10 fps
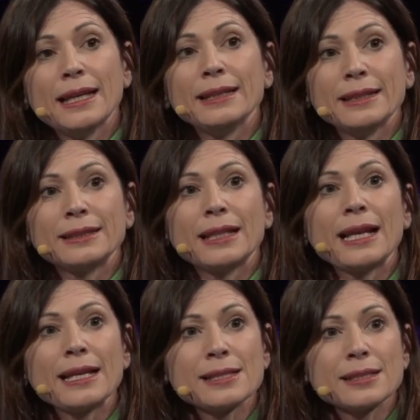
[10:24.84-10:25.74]
And at the
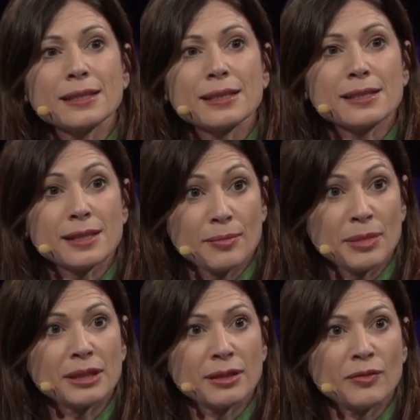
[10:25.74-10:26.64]
last
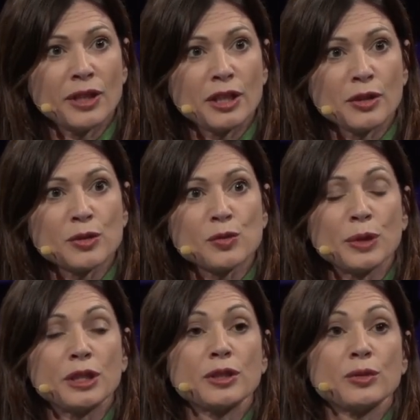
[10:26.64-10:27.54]
summit in Vilnius,
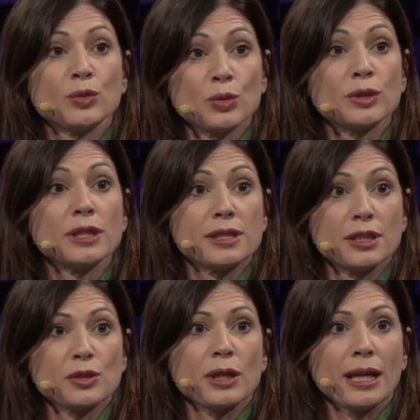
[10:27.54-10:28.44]
we took
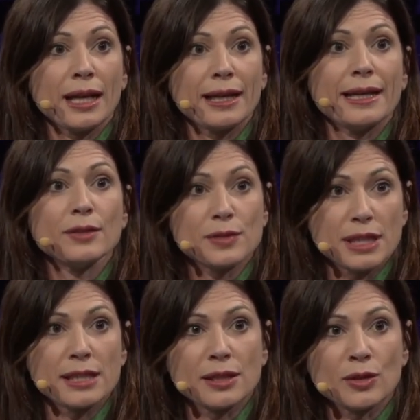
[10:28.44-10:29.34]
decision, allied head of
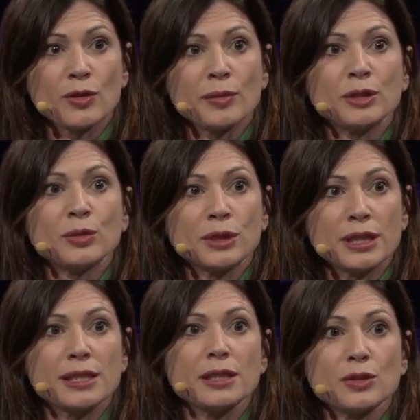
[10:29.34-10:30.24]
states and government took
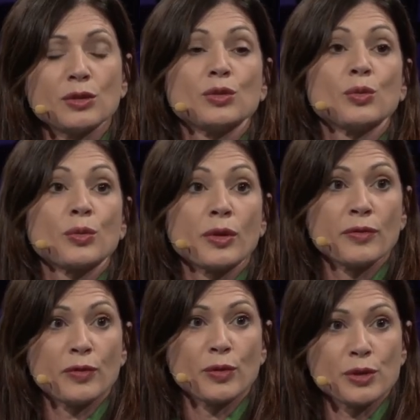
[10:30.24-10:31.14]
decision to
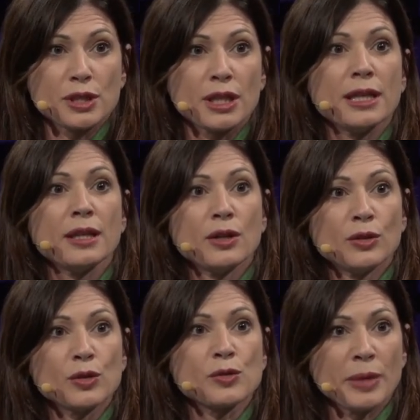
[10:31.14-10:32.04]
reinforce
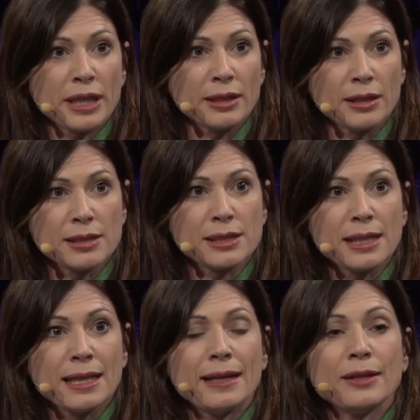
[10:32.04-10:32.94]
those mechanisms
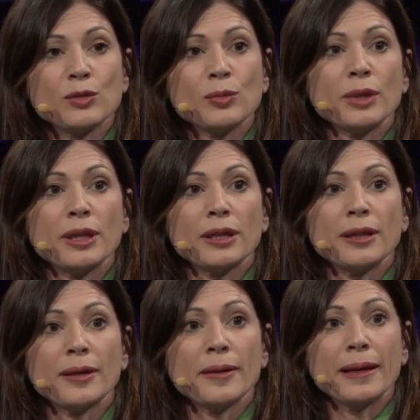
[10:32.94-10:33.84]
and
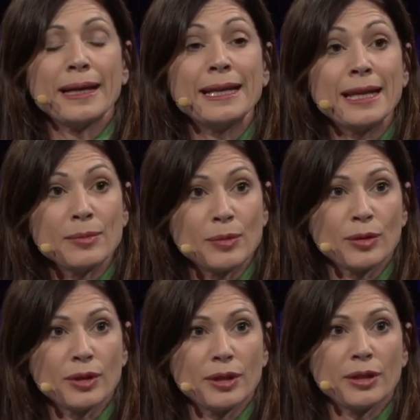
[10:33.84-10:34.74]
to
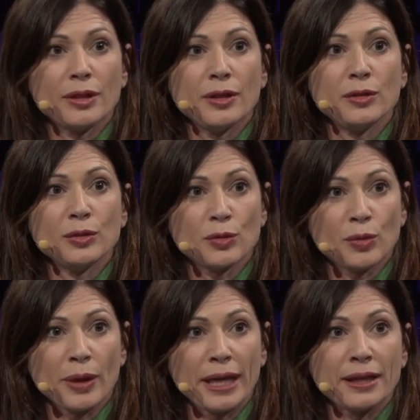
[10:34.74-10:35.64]
enable
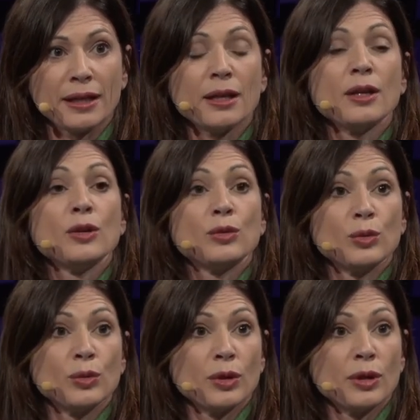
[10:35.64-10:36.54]
Ukraine
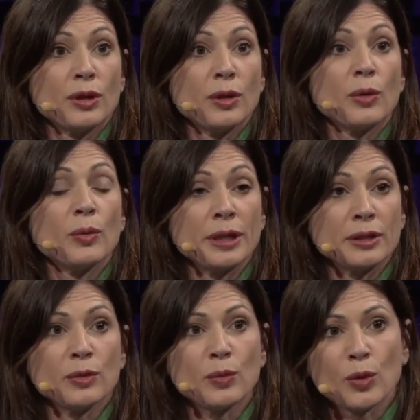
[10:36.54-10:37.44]
to win
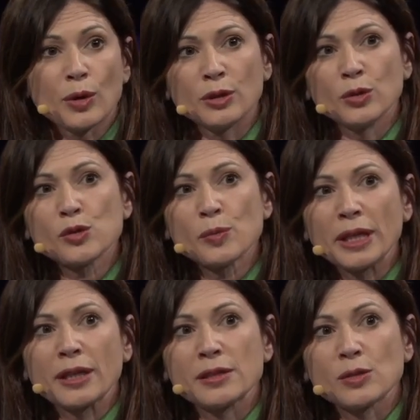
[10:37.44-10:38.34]
the war. And those
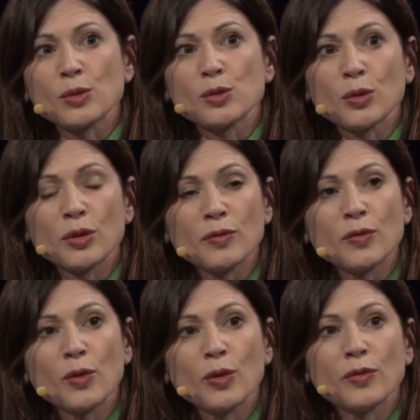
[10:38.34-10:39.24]
mechanisms also
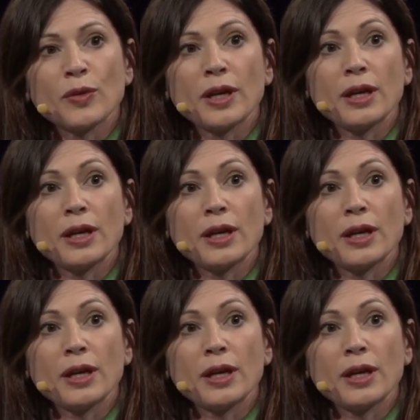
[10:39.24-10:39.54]
involve